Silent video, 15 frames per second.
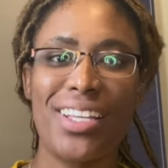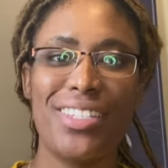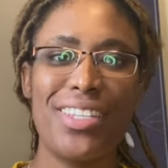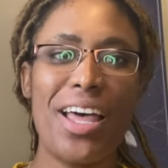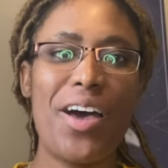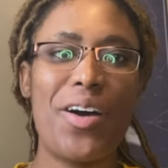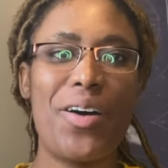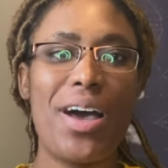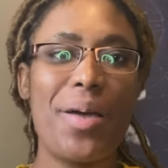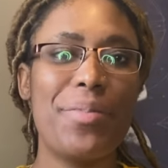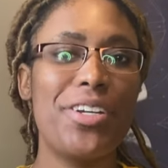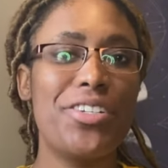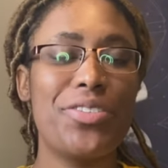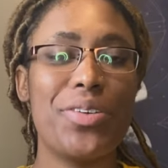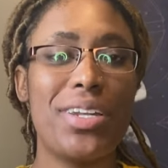So I'm
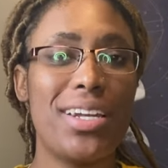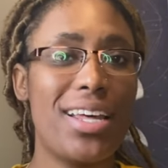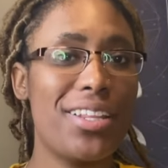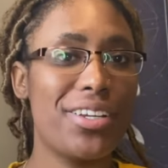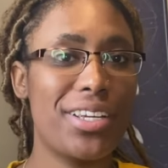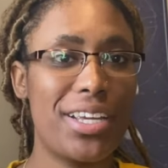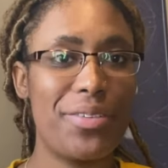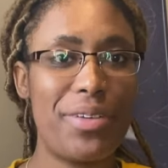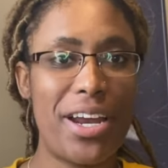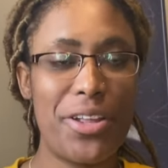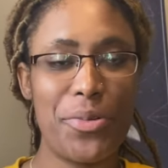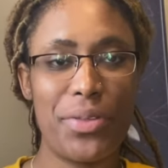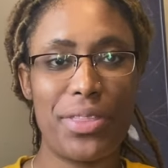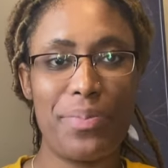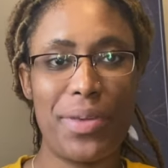gonna do another get ready
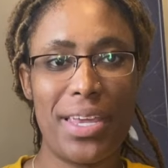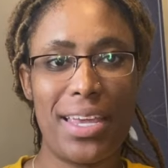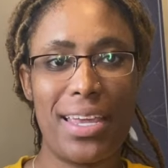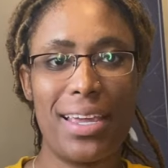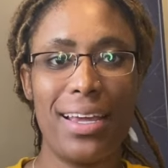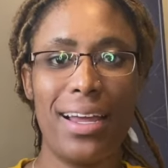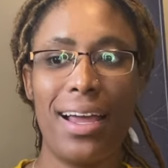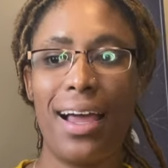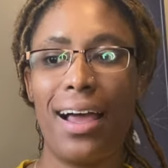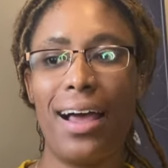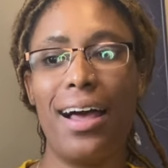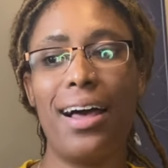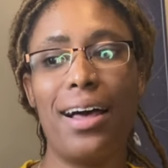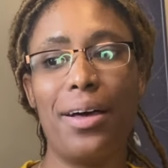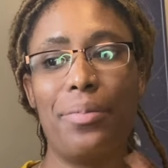with me,
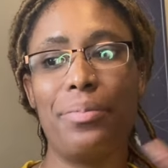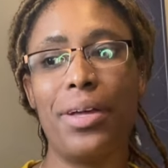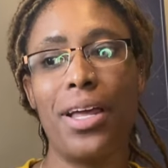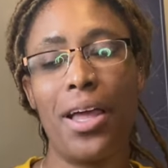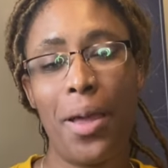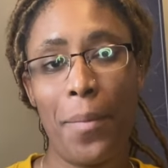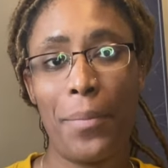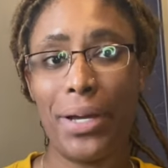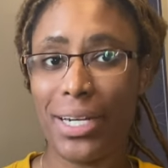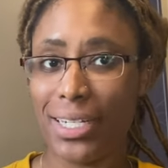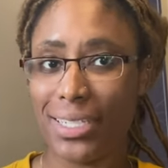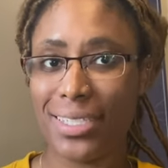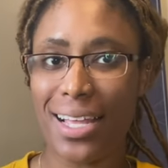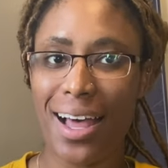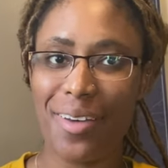but
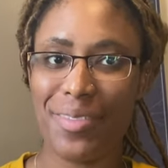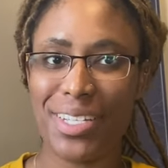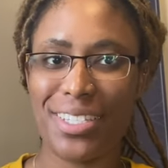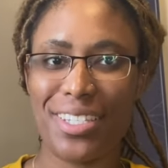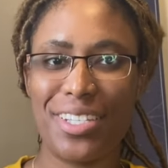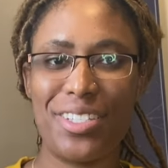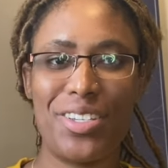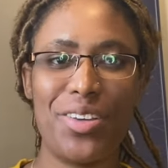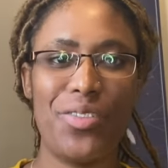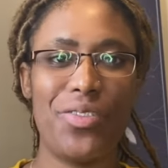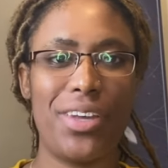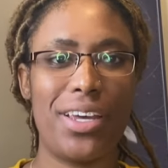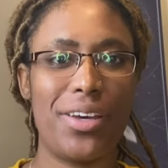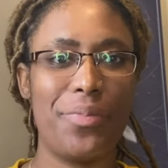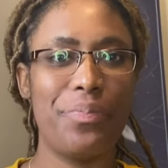it's obviously to
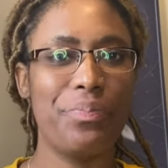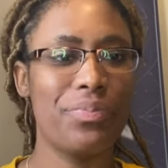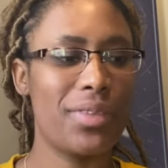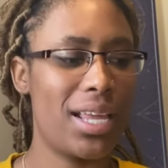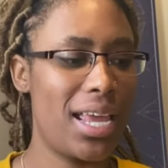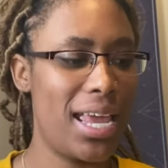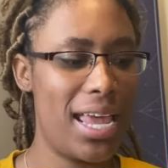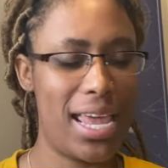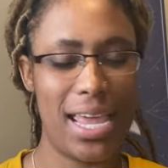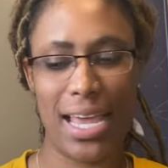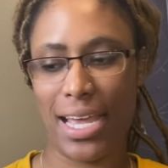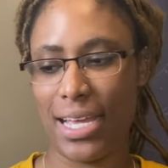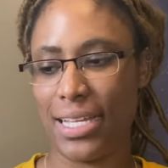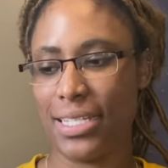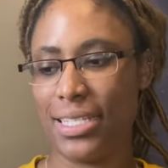film,
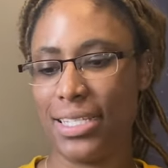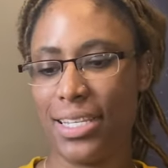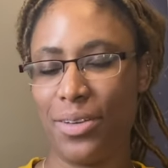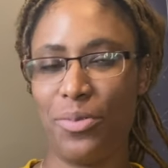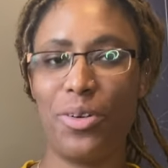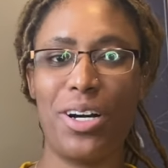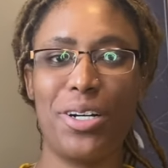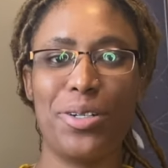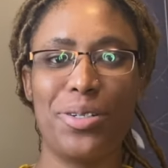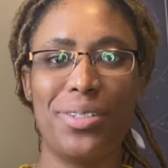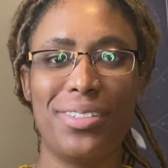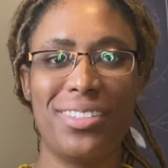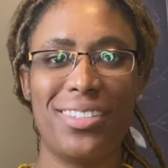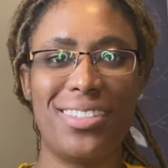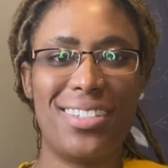and
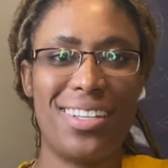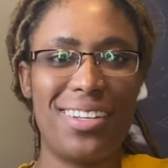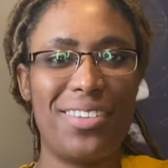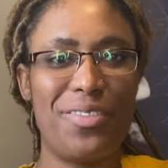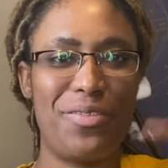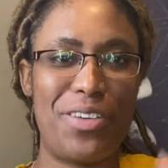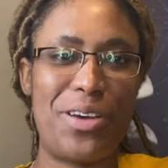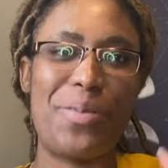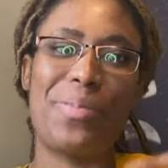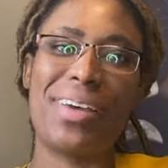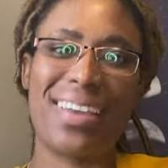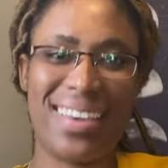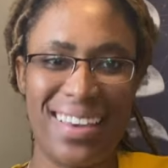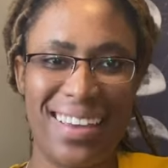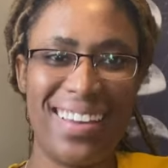well, to film
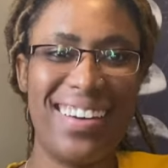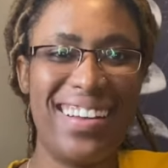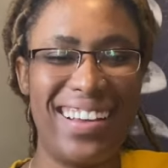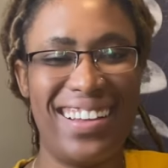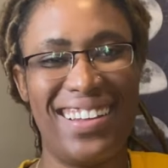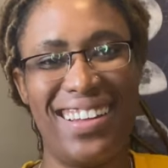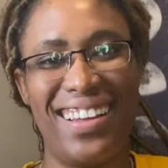again.